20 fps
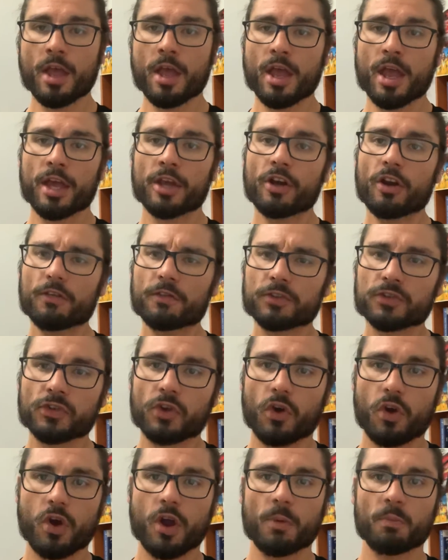And over
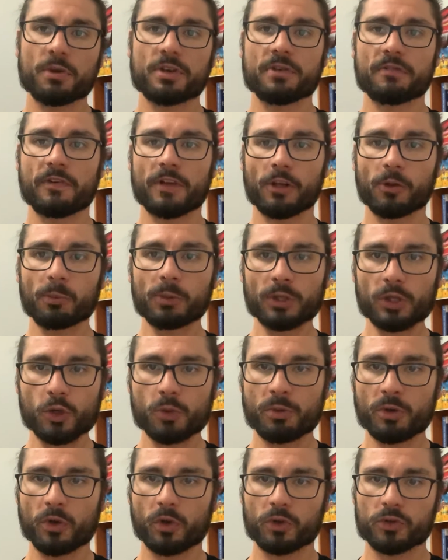time, we develop a little
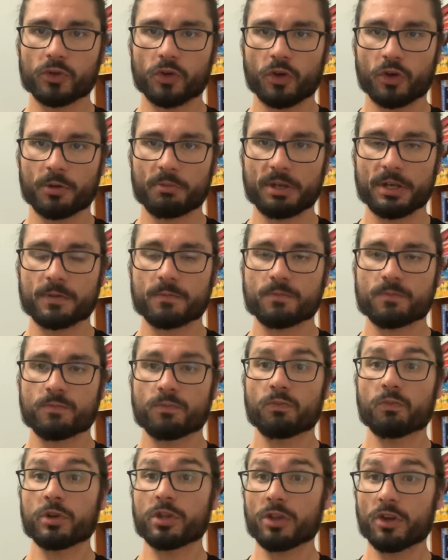bit of autonomy.
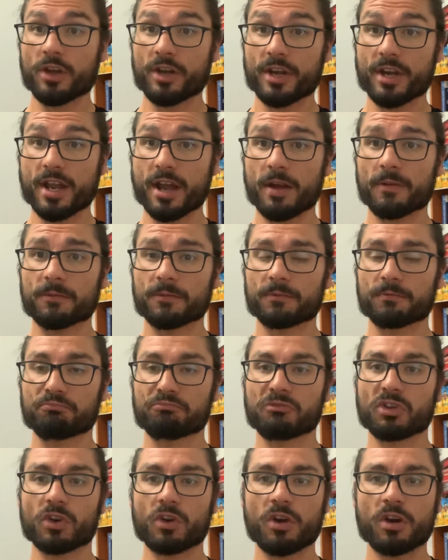We learn enough
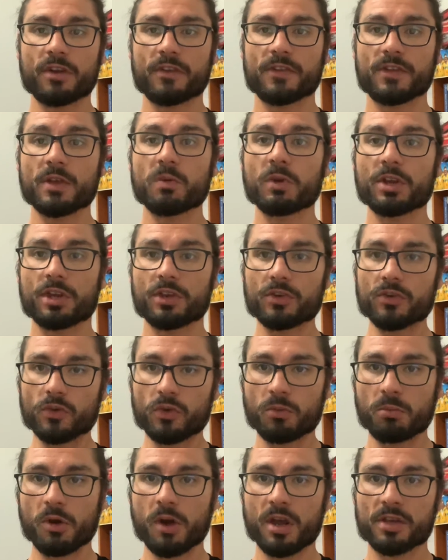to kind of think we can do it
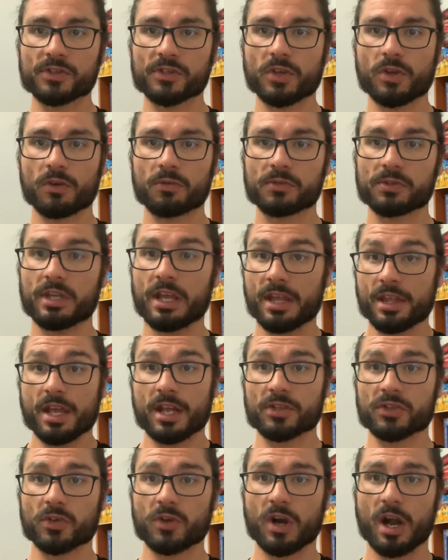by ourselves, and
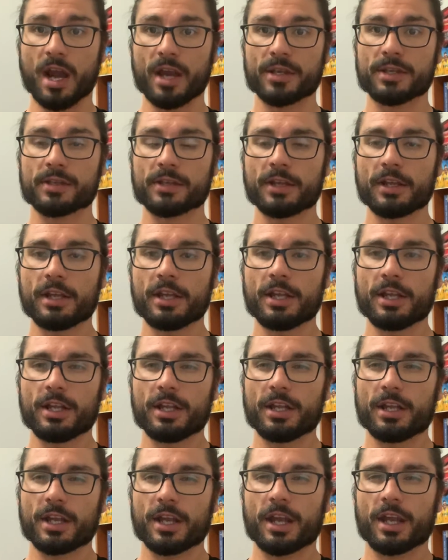that's great.
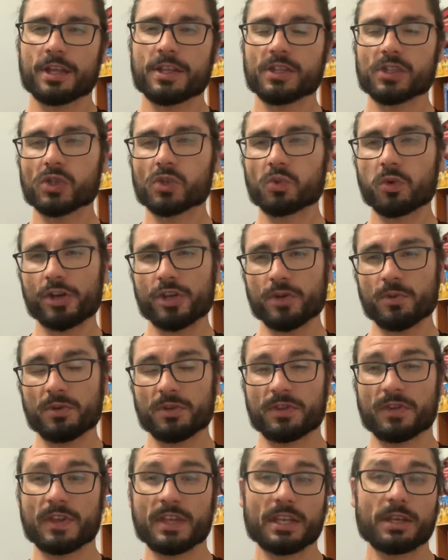And this is where you
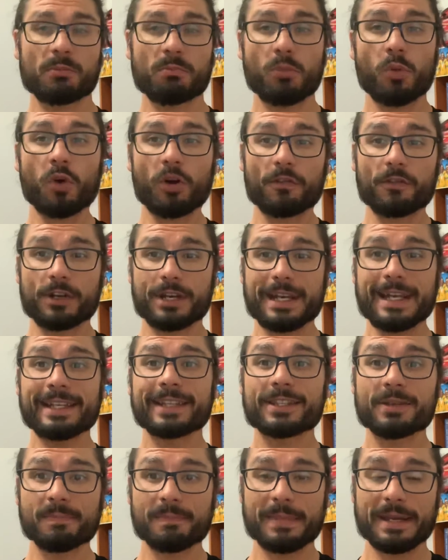would think more of an
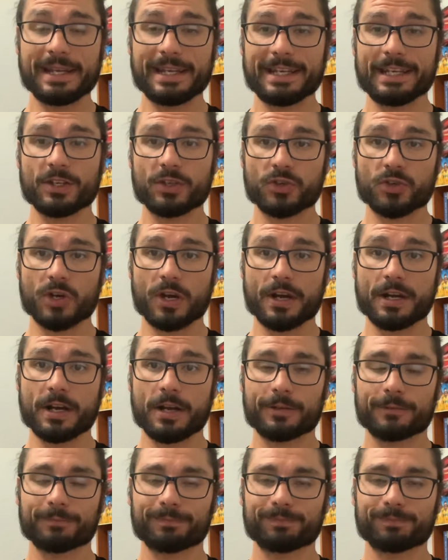intermediate trainer.